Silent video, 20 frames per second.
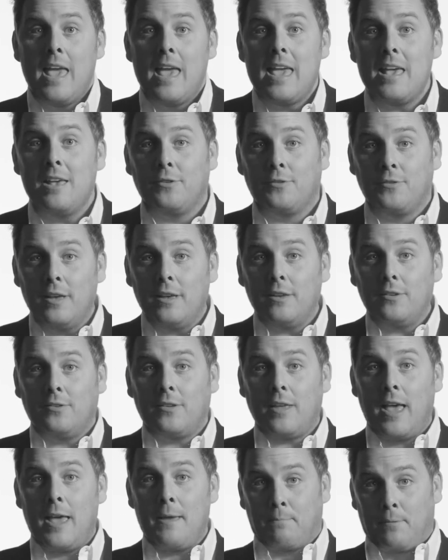Is
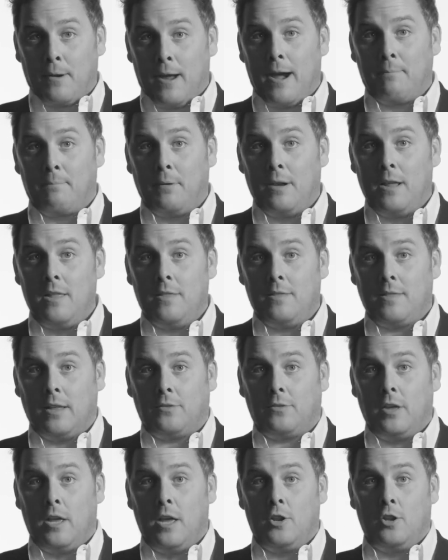this a property
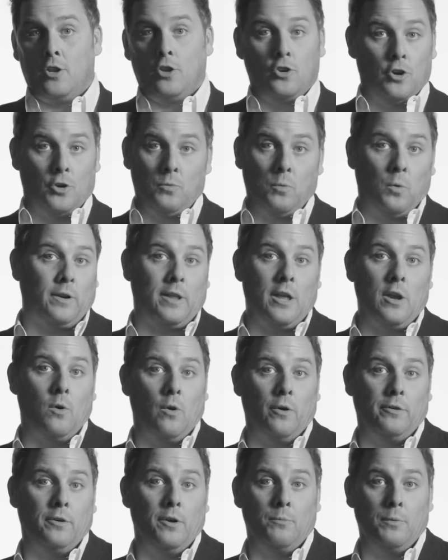that's in good working
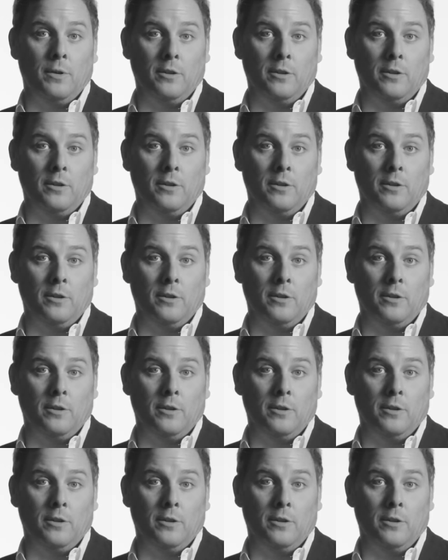order and